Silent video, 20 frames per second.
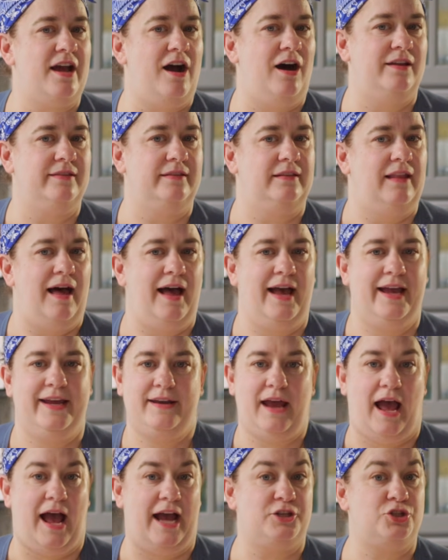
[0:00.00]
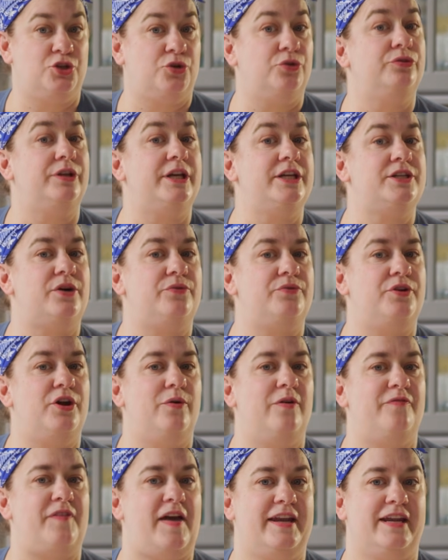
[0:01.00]
online. I truly don't
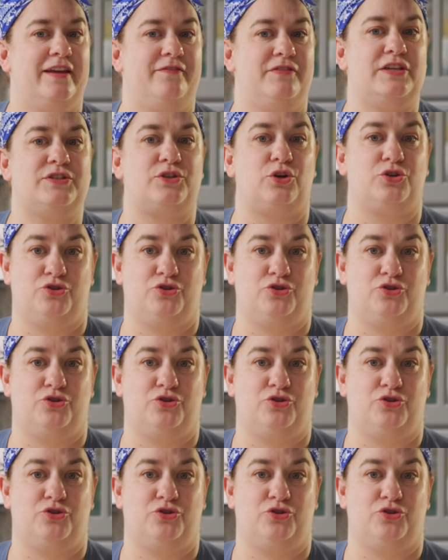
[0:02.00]
know if any of these are